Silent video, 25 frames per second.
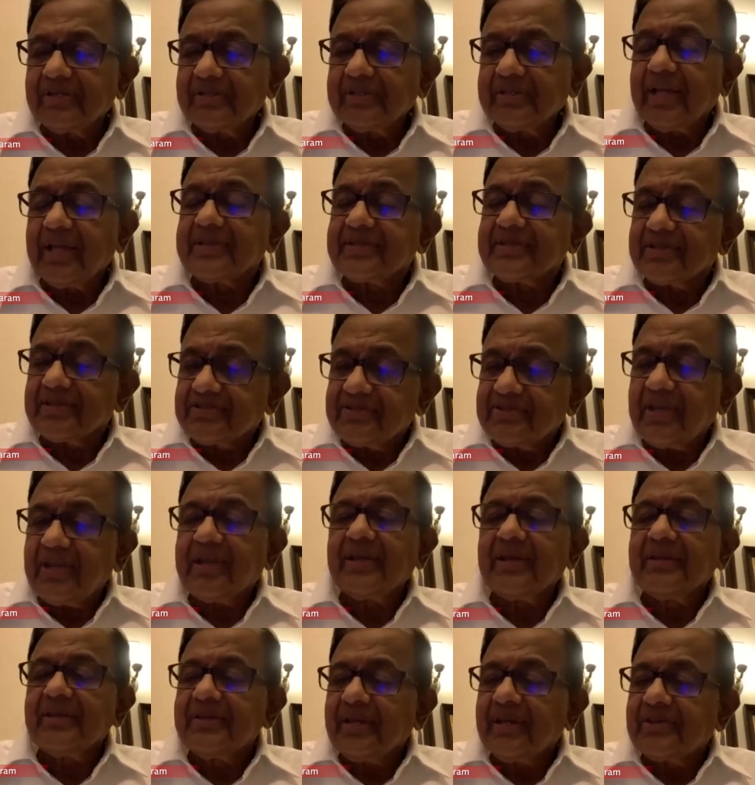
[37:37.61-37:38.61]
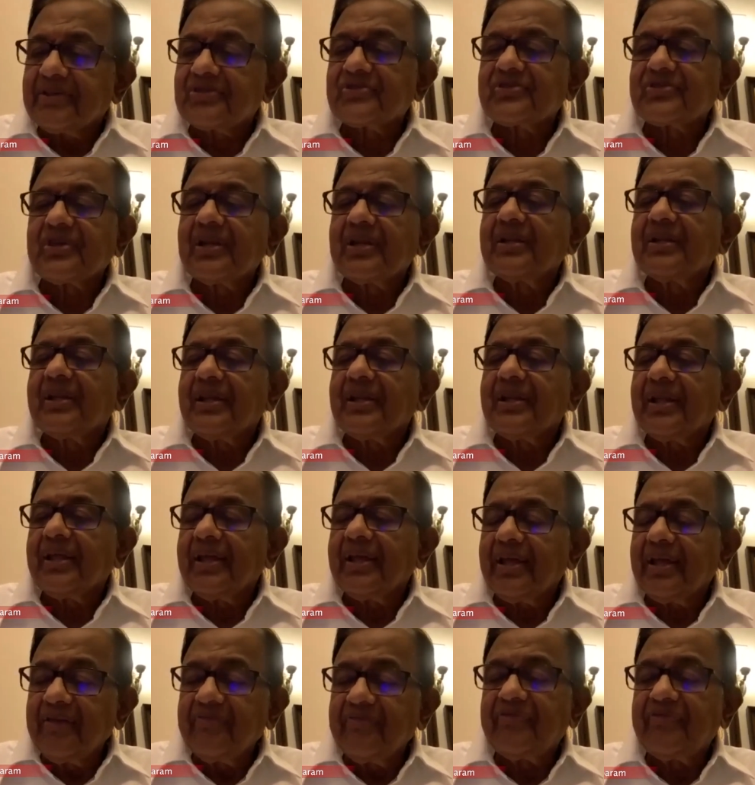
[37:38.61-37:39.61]
That's a second external
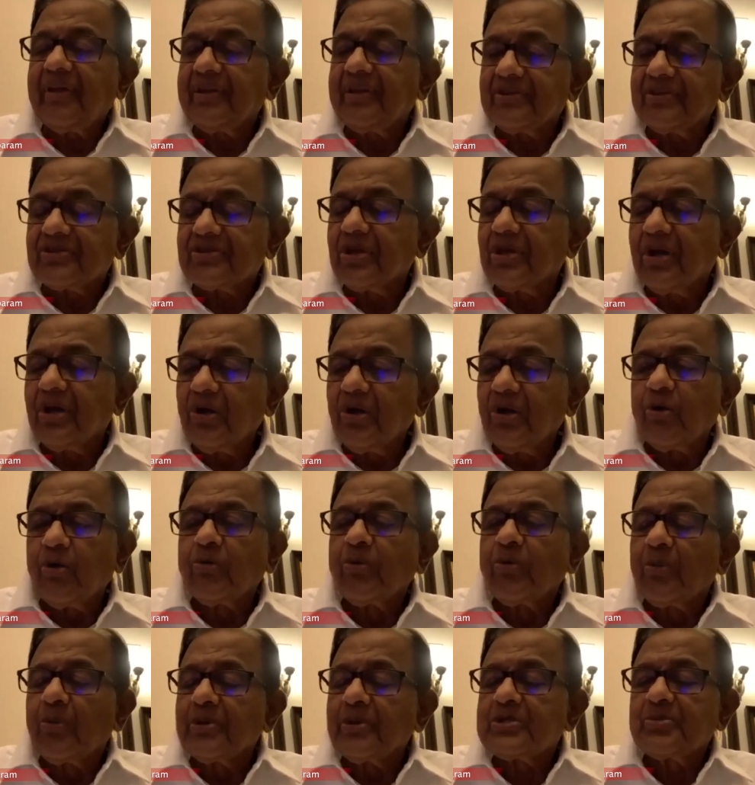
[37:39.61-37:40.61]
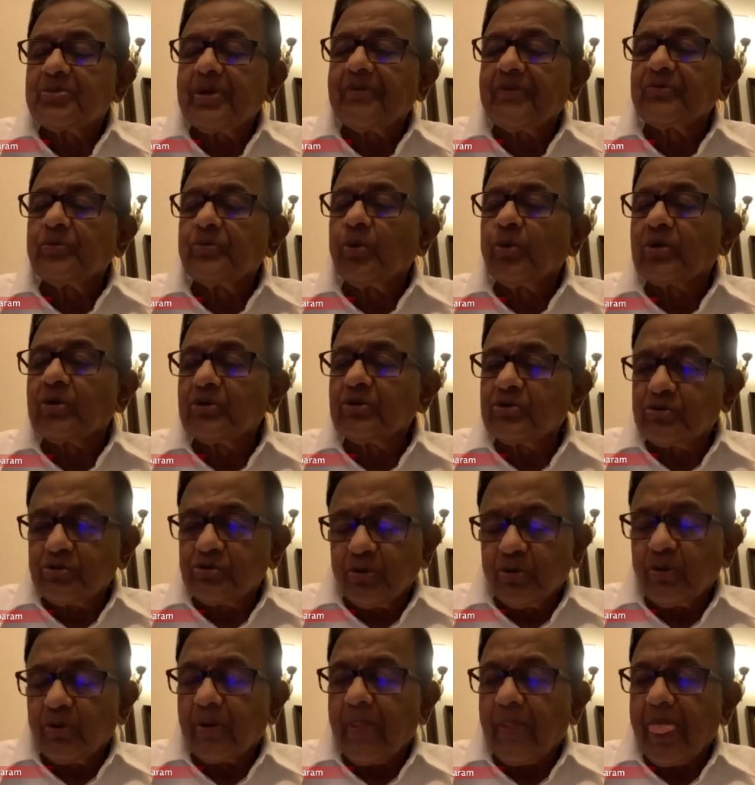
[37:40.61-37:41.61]
event over which we have no
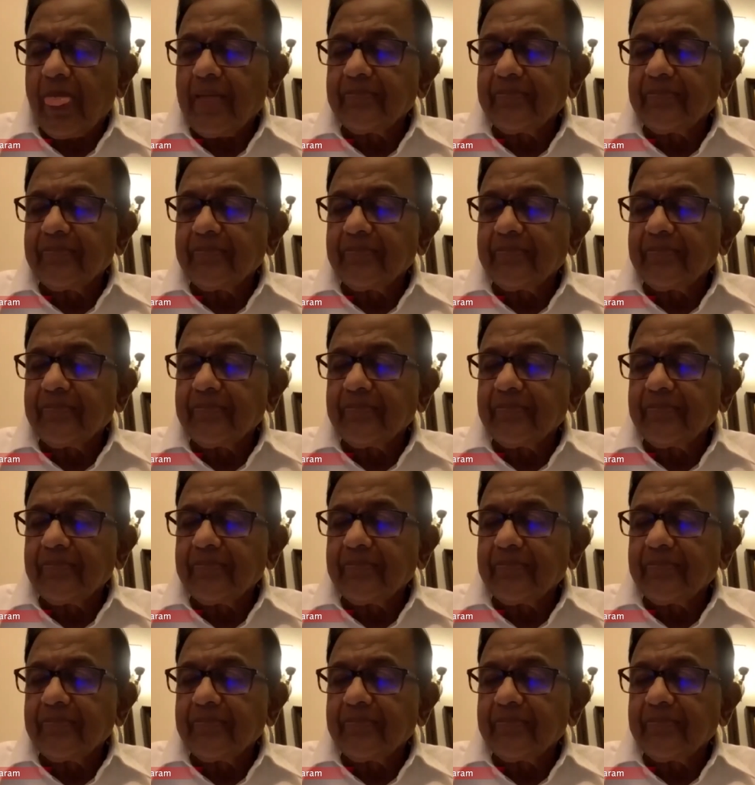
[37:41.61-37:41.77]
control.